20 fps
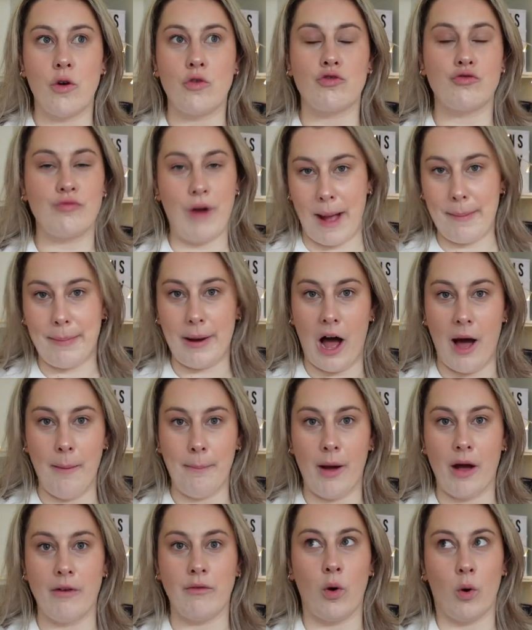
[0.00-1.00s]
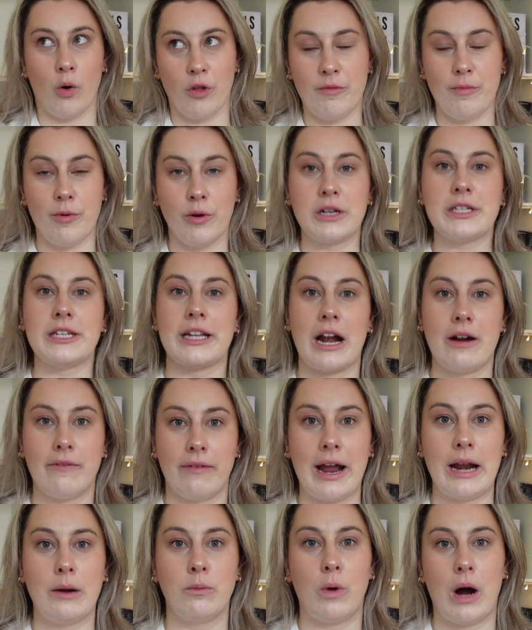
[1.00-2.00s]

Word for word: wrap up of all the books that I read